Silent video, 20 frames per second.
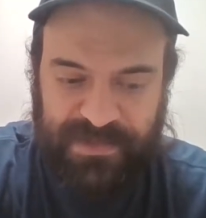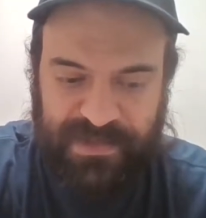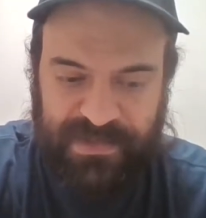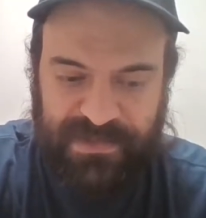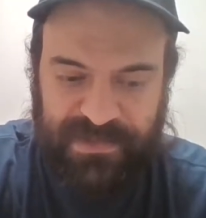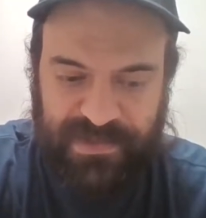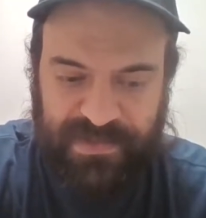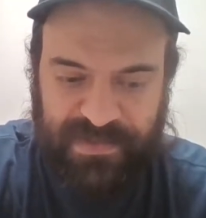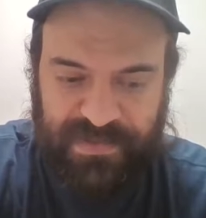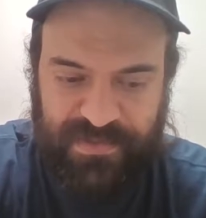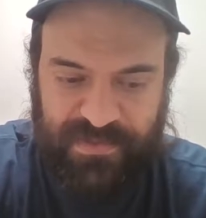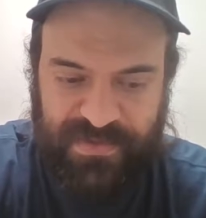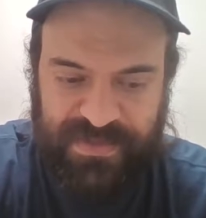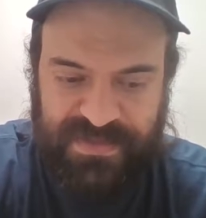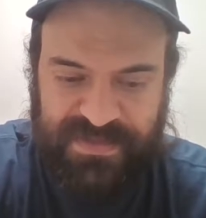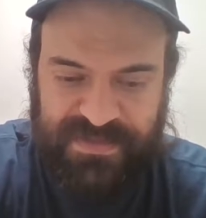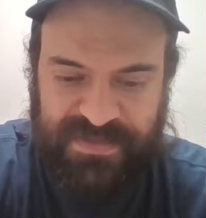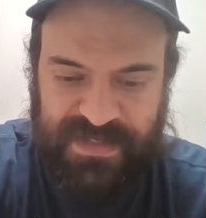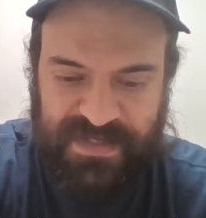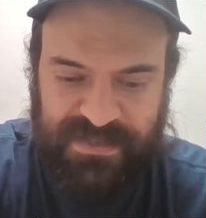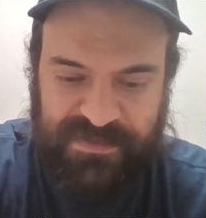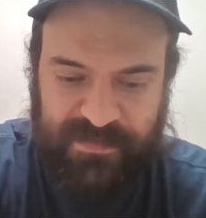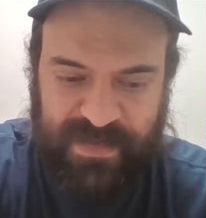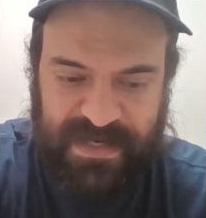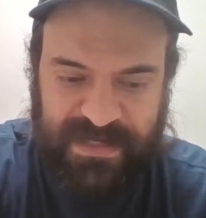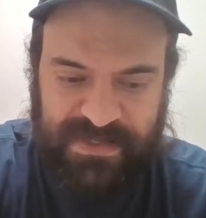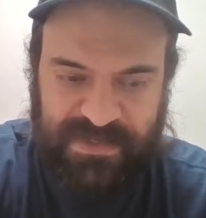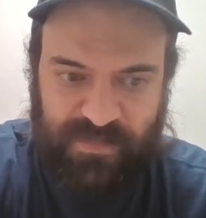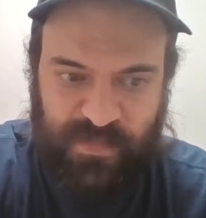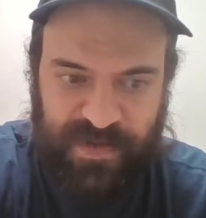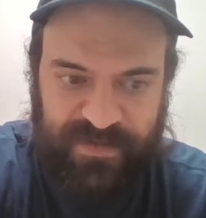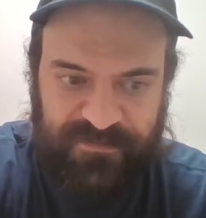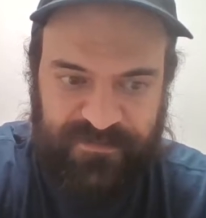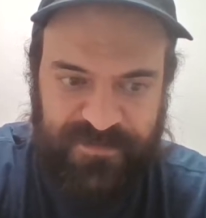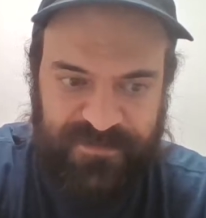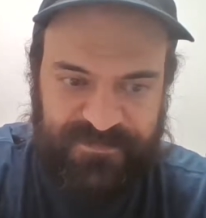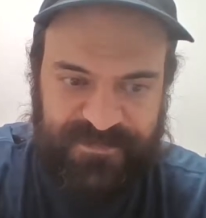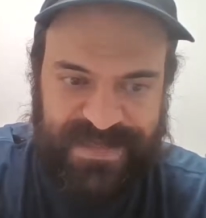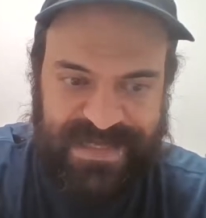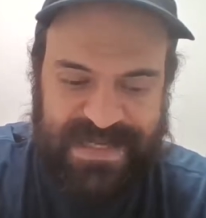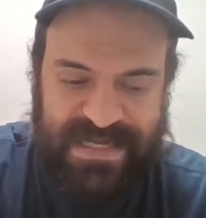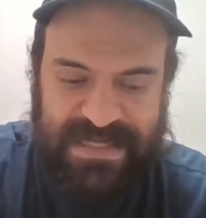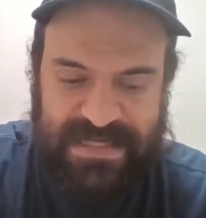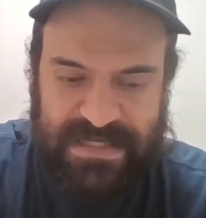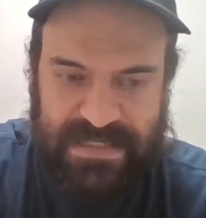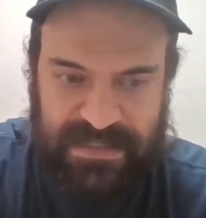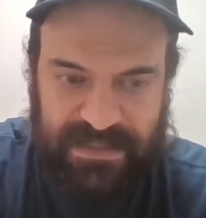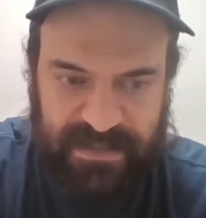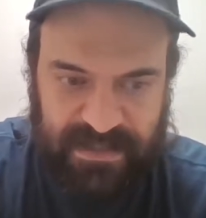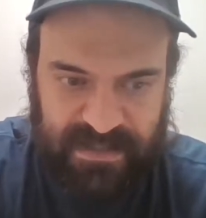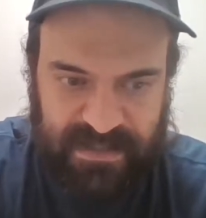Under 36 -115.